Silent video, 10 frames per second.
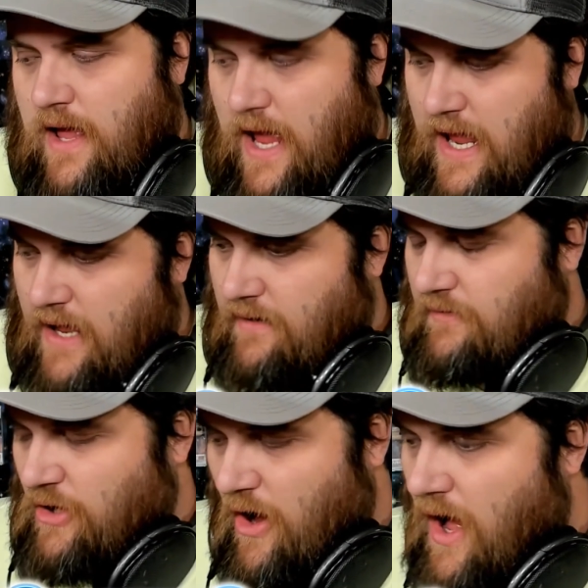and
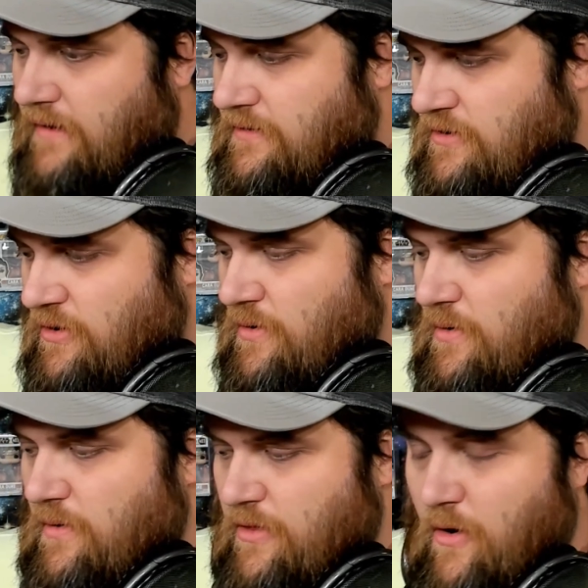taught
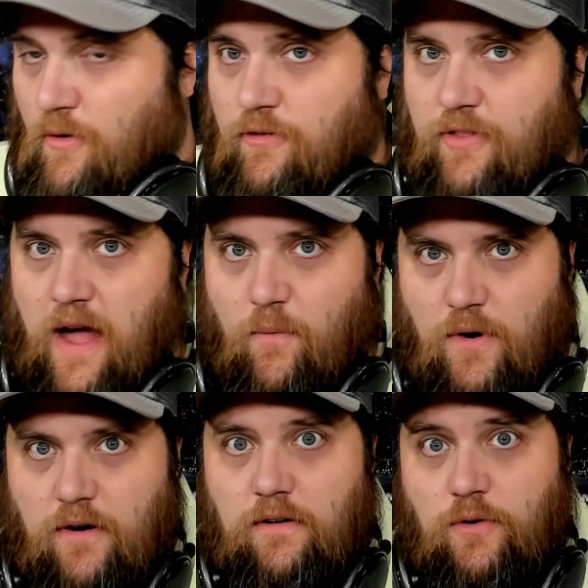to those that were